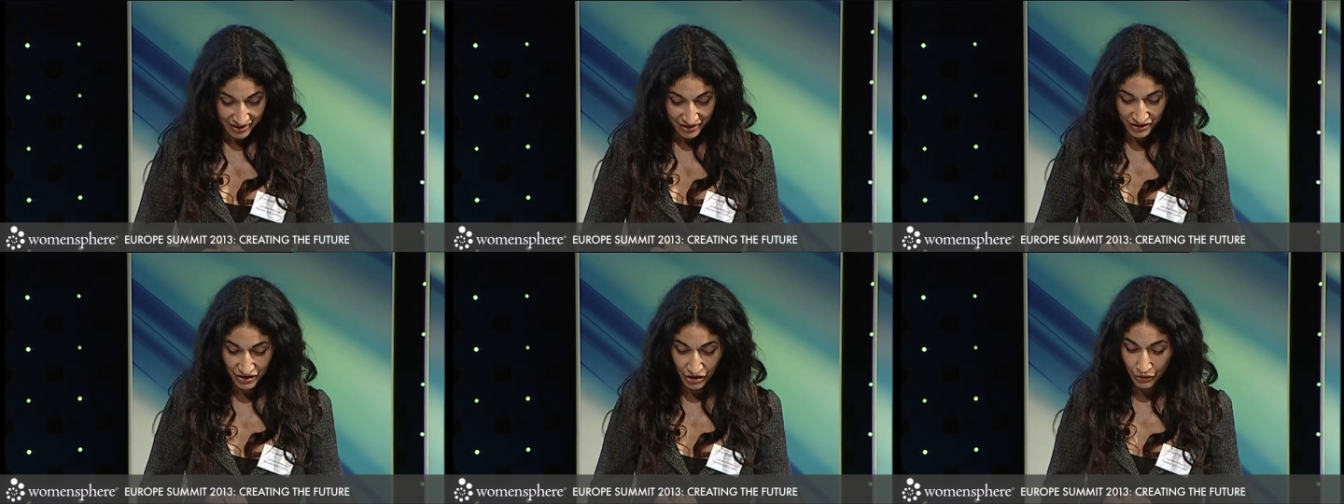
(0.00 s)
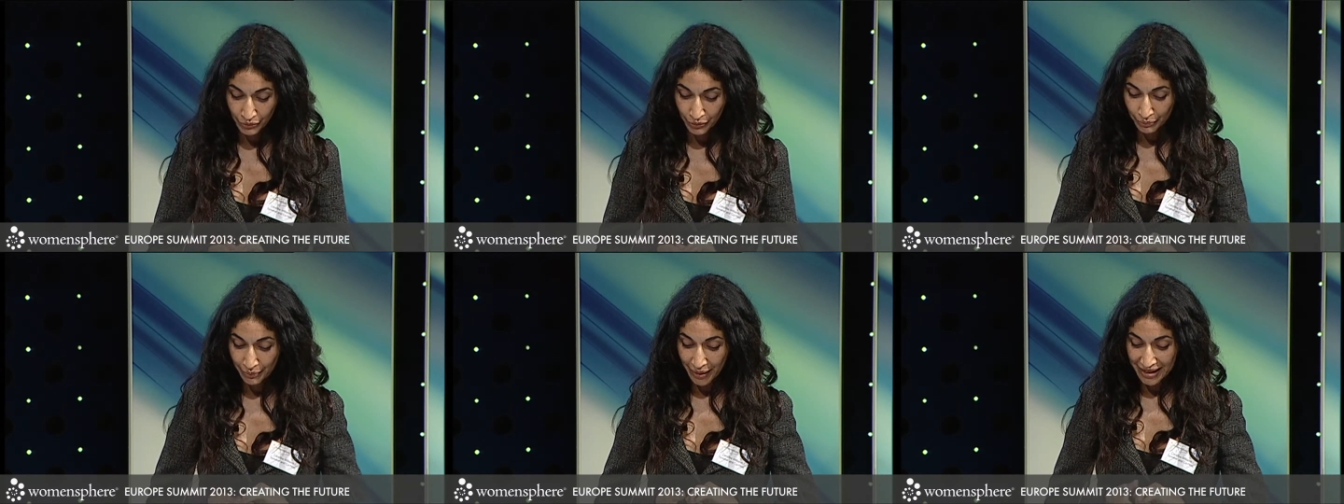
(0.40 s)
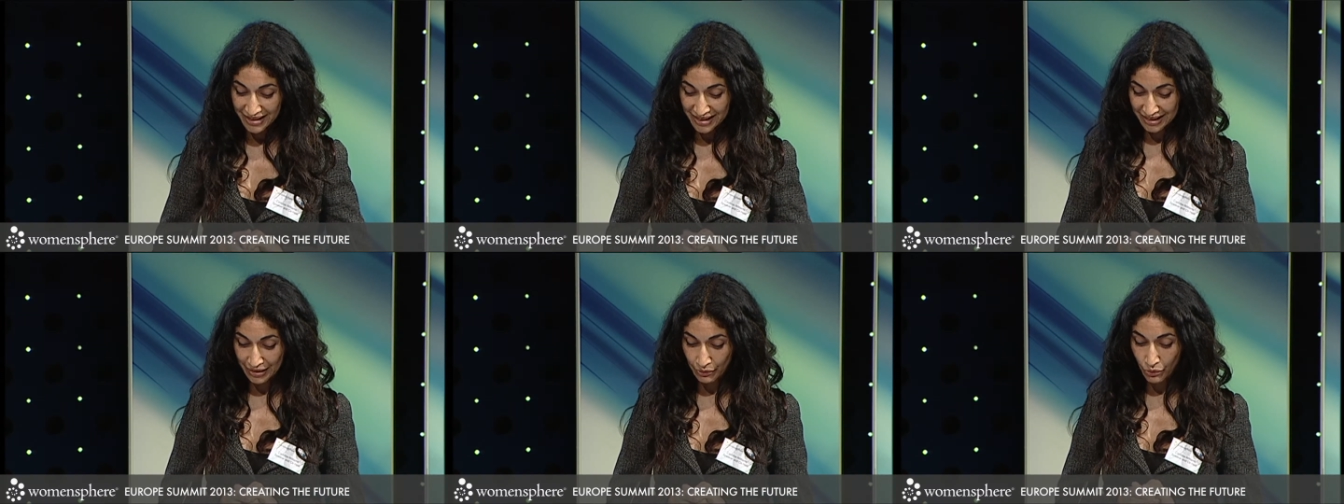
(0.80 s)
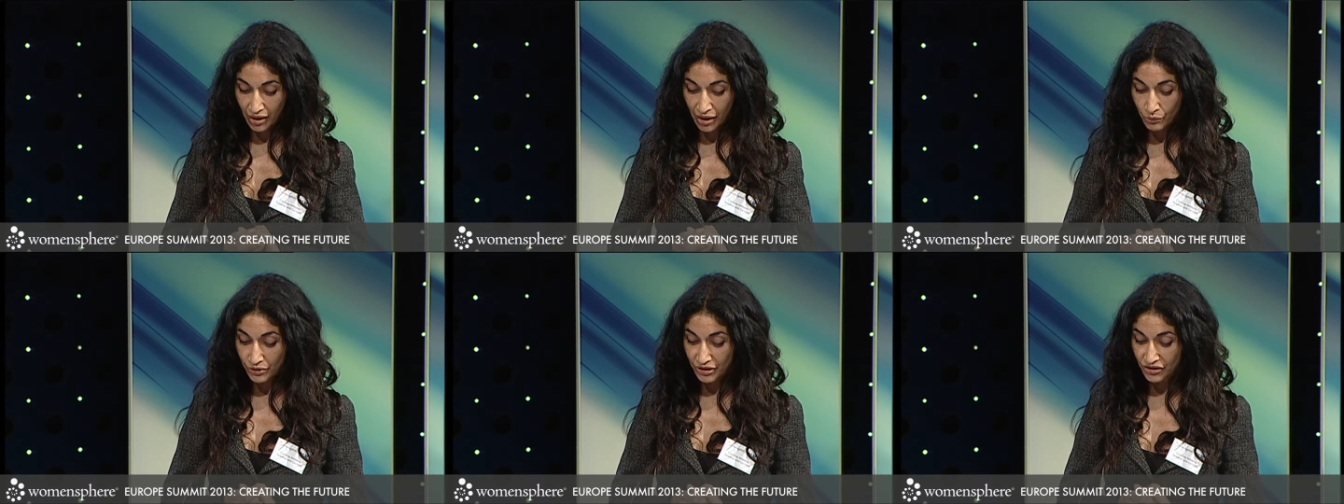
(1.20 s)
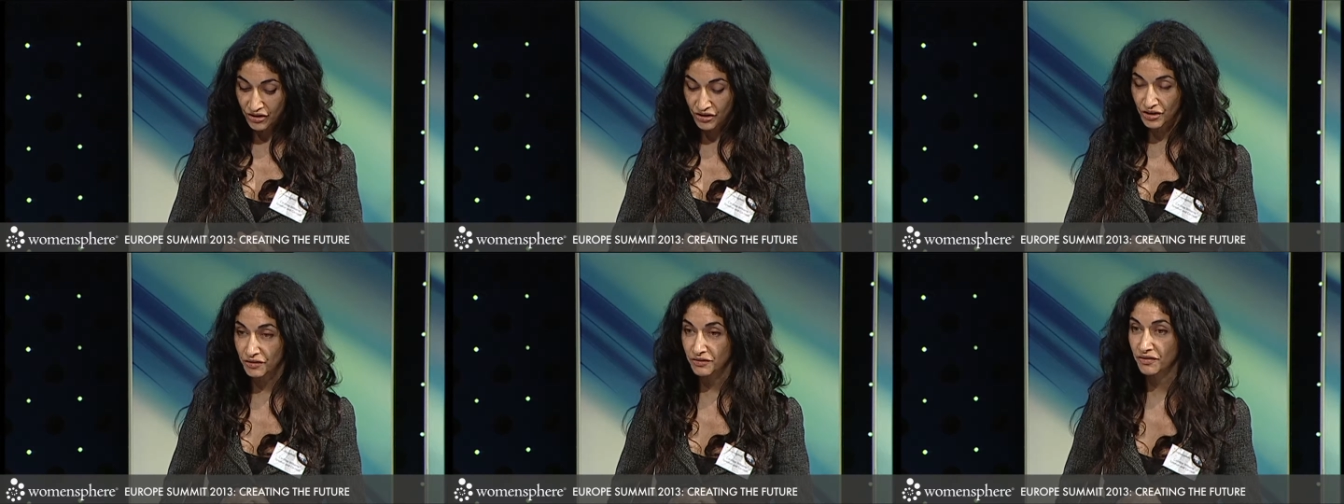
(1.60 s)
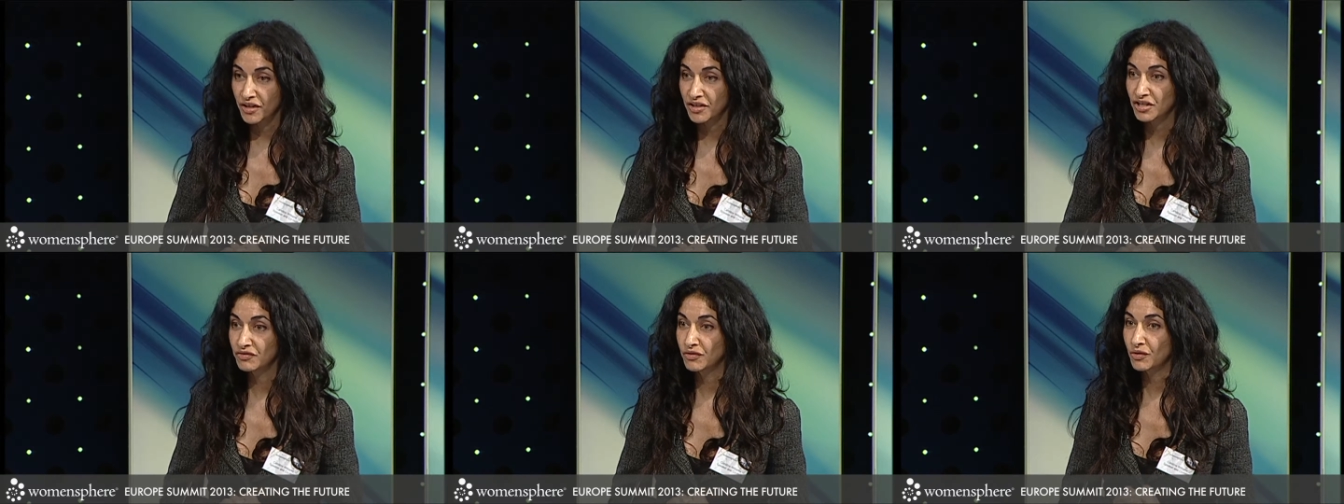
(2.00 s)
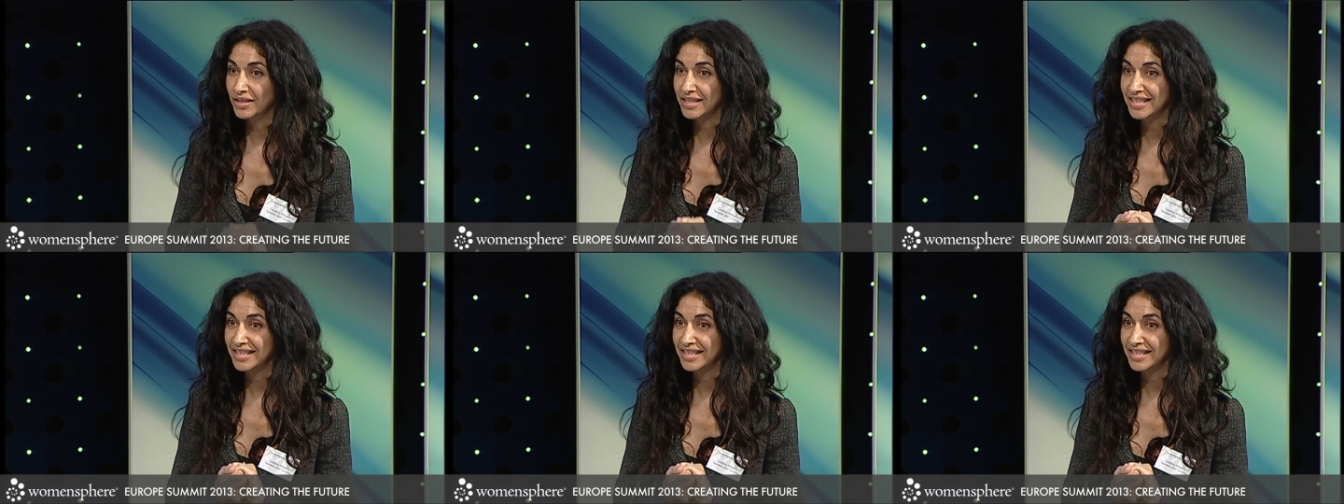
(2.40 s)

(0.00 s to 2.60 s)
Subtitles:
So basically, what I want you to do, first of all,